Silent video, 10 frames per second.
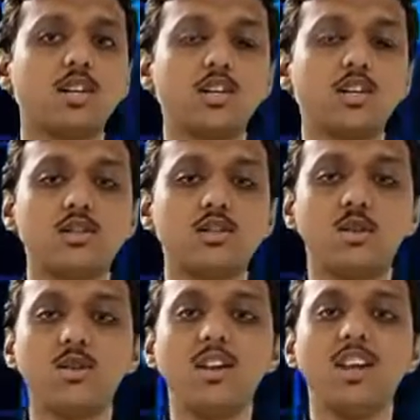
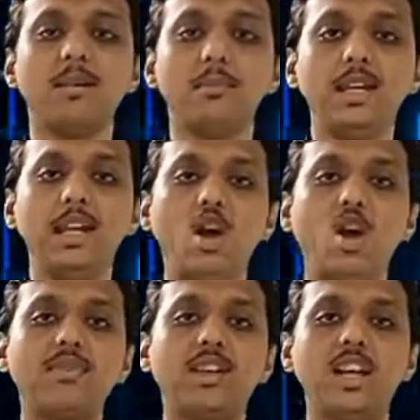So B
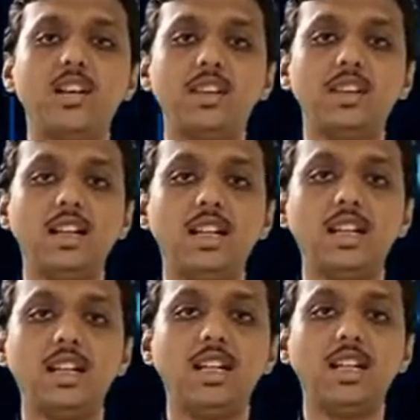of 11, 13,
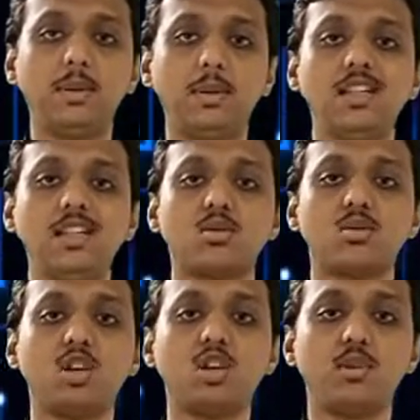it means
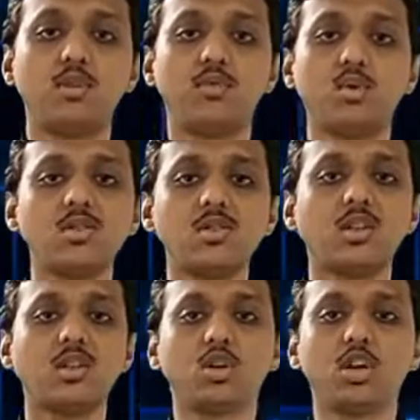total number of rows and
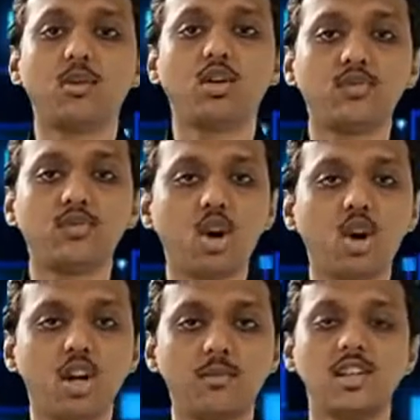total number of
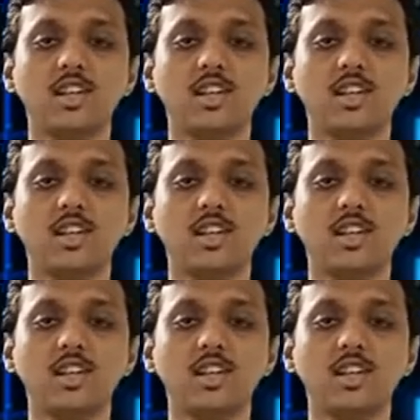columns.